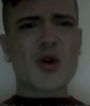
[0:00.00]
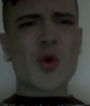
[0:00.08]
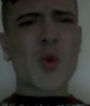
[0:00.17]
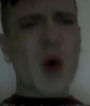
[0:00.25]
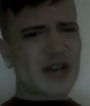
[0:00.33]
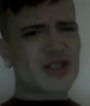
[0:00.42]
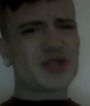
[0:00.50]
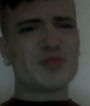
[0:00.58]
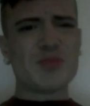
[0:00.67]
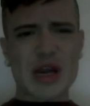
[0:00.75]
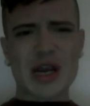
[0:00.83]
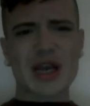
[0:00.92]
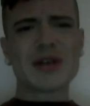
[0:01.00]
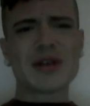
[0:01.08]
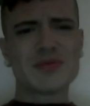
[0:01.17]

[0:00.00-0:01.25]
watch me.